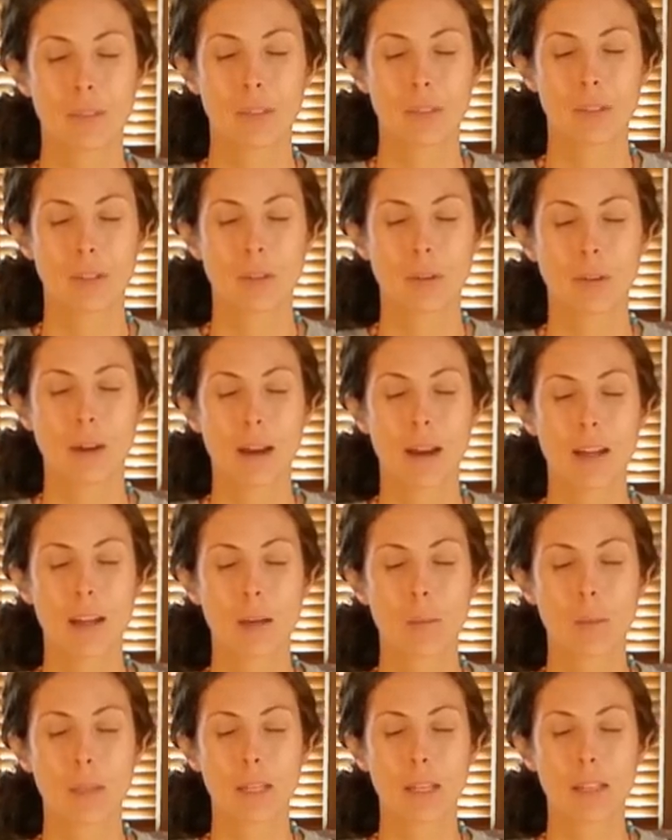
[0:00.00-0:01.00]
So any
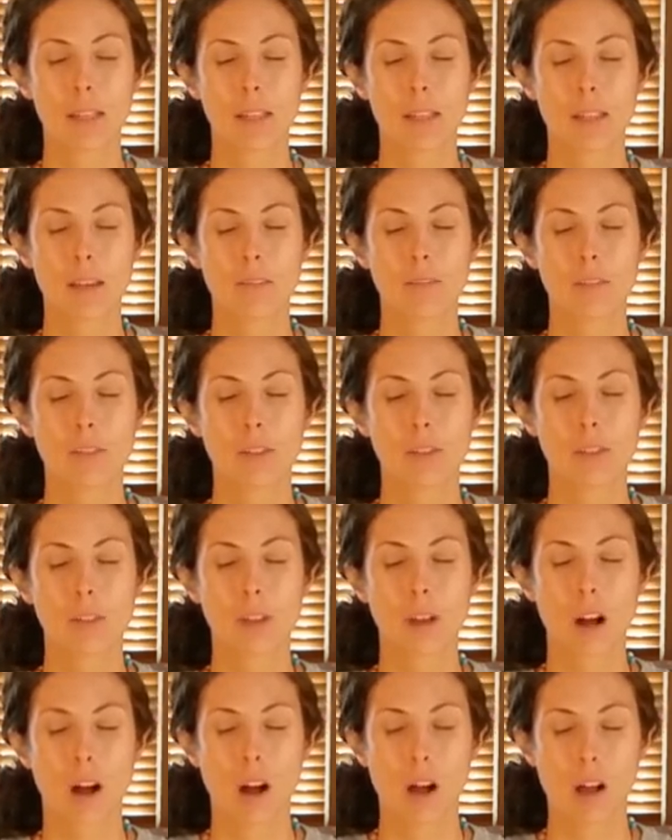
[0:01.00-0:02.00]
place that feels
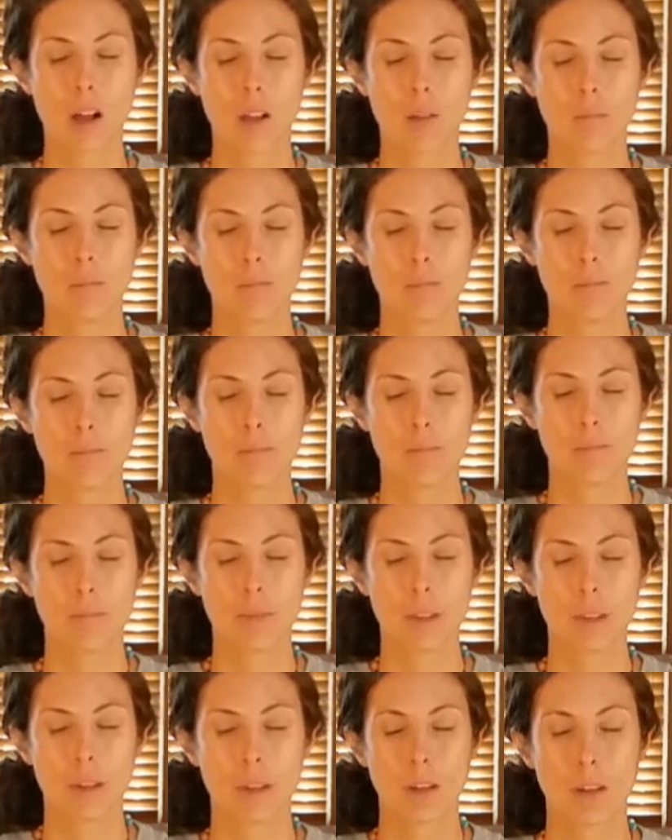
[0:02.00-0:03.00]
calm,
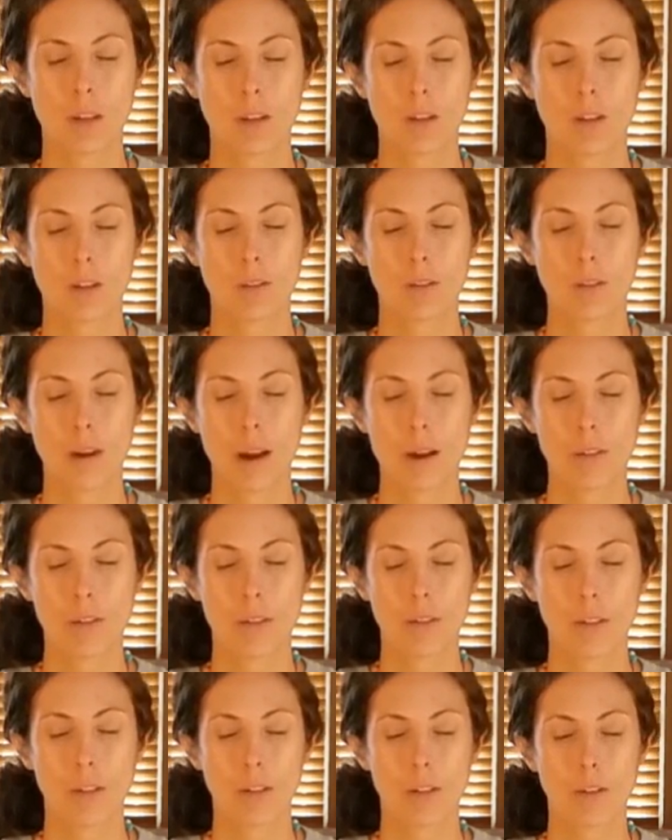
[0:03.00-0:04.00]

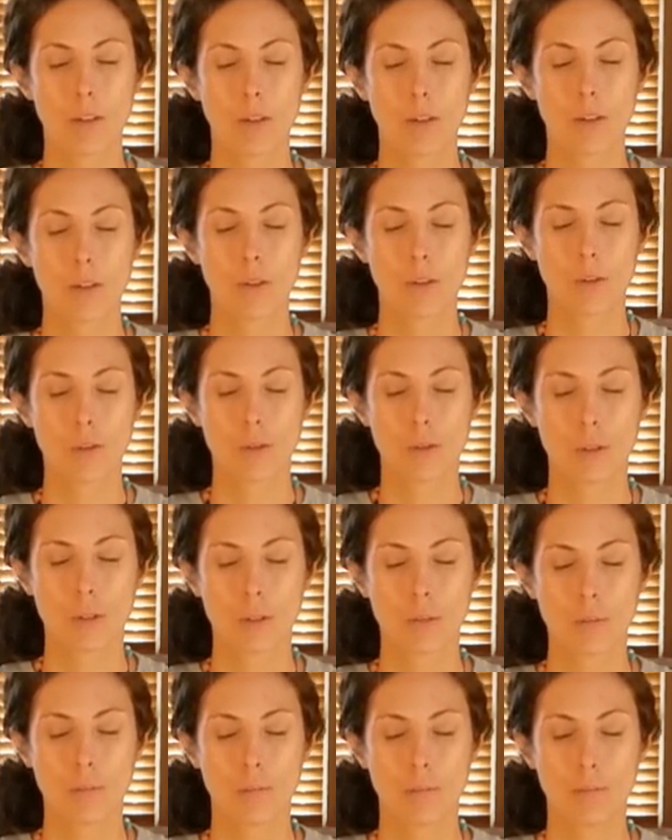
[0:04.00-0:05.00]
grounded, or neutral.